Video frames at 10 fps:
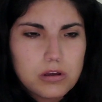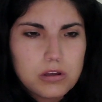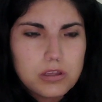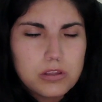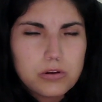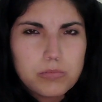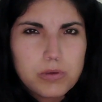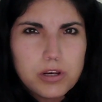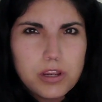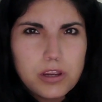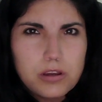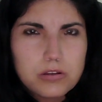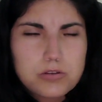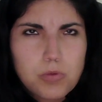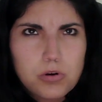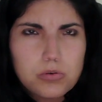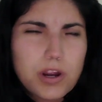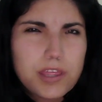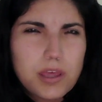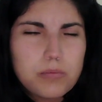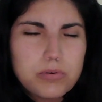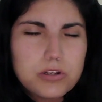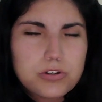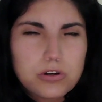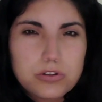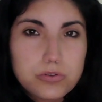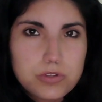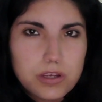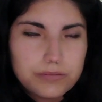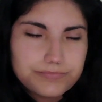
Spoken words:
either Monday, tomorrow, right? I'm pretty sure on Tuesday.